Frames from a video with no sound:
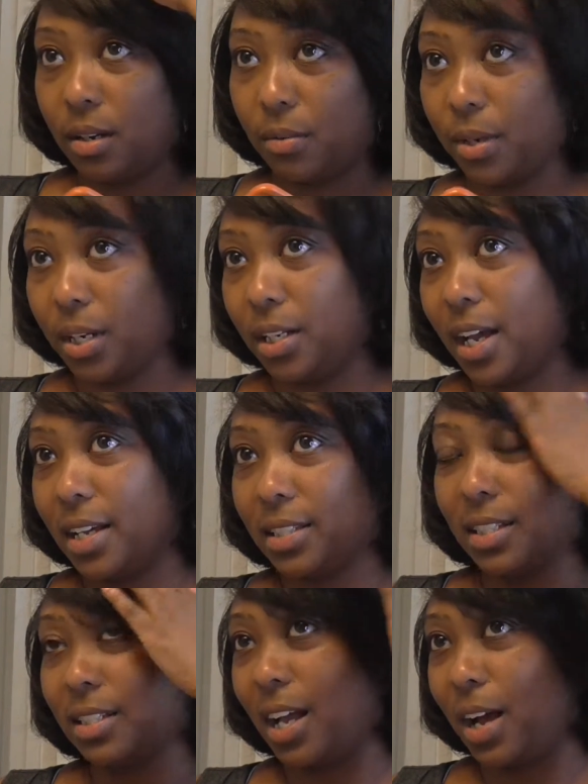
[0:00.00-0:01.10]
realize
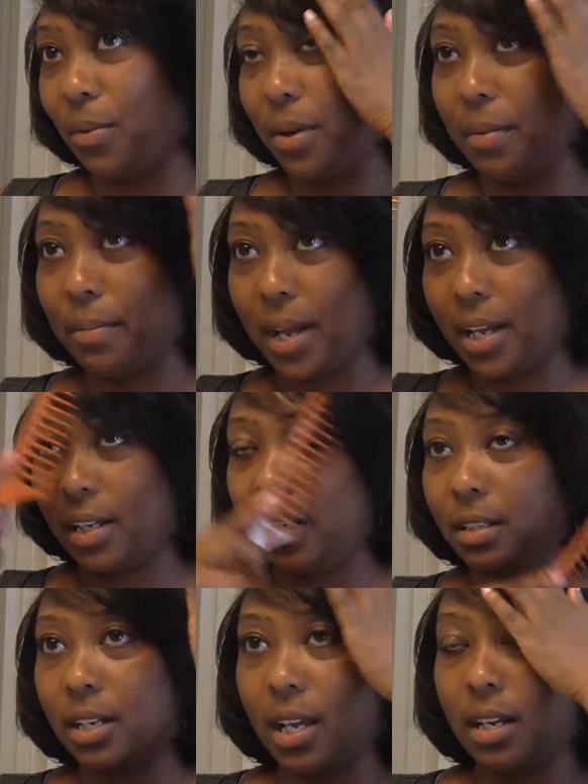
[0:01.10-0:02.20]
it till I went back and
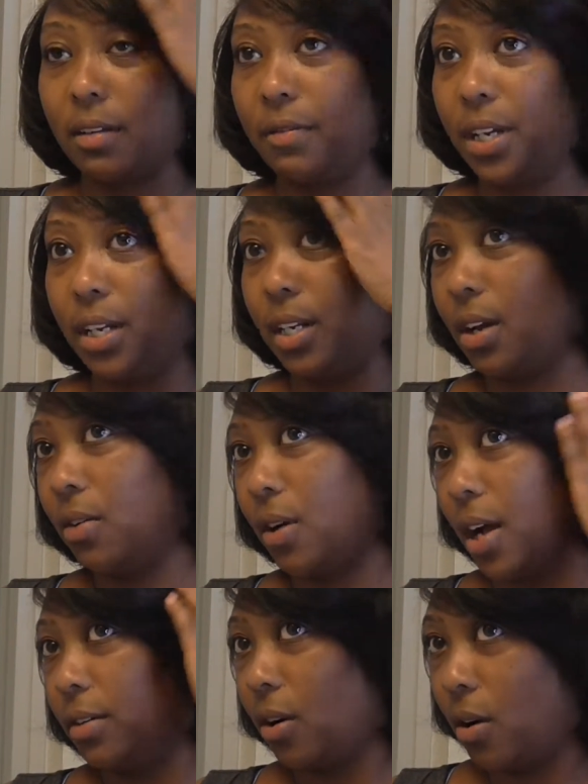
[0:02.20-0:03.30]
looked at the video.
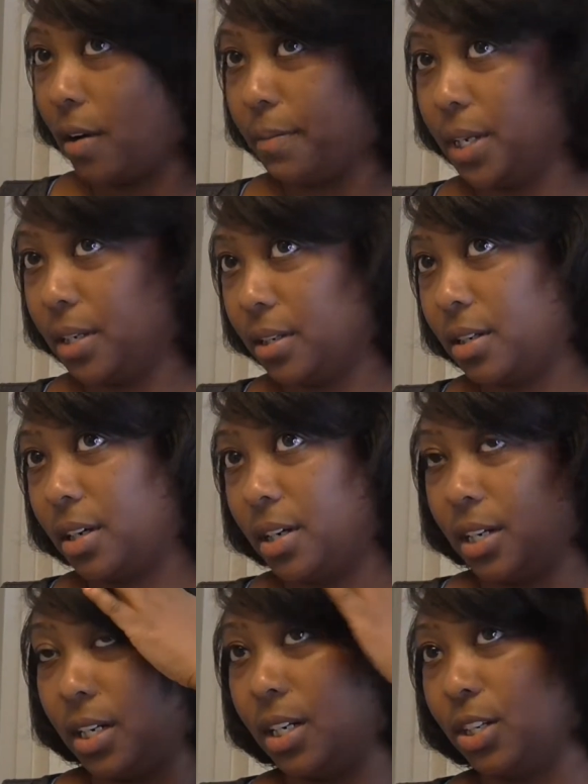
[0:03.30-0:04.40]
I know I've been
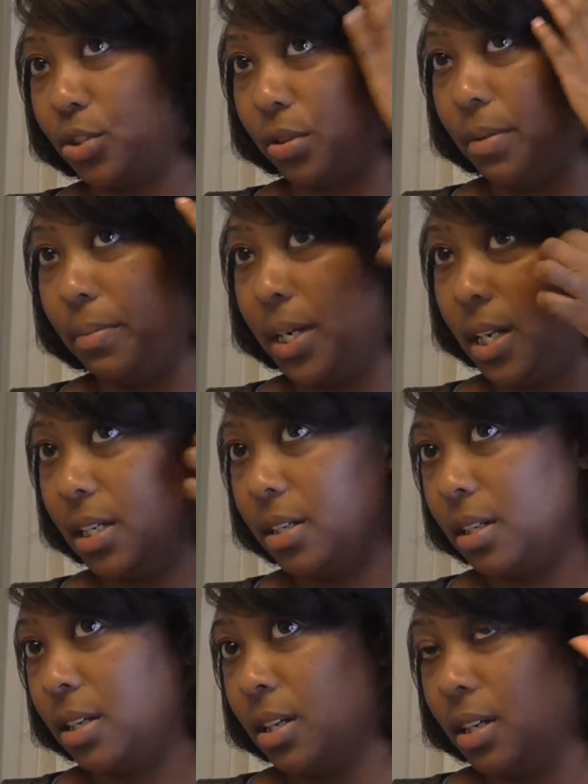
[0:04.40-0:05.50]
cutting and trimming it
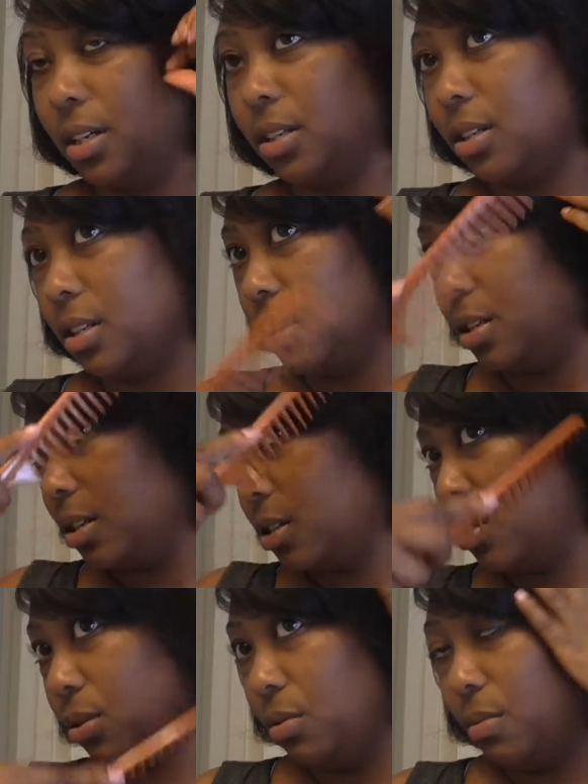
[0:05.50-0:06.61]

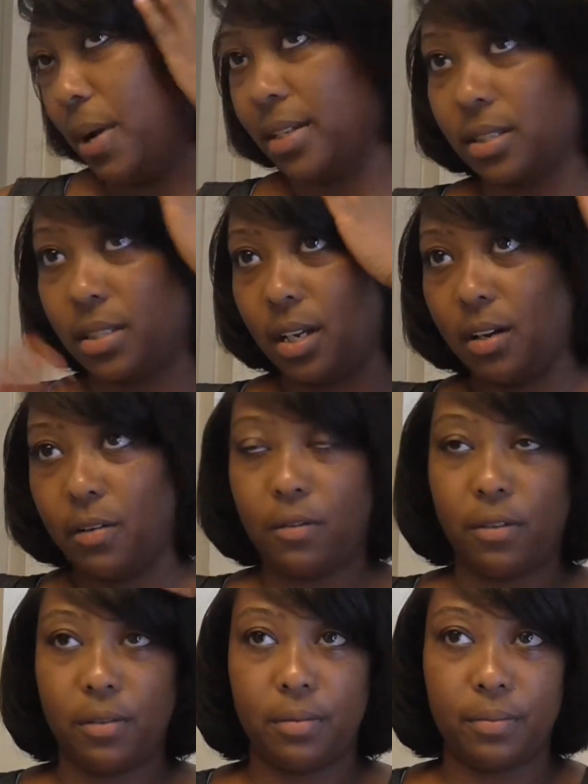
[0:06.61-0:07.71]
too myself,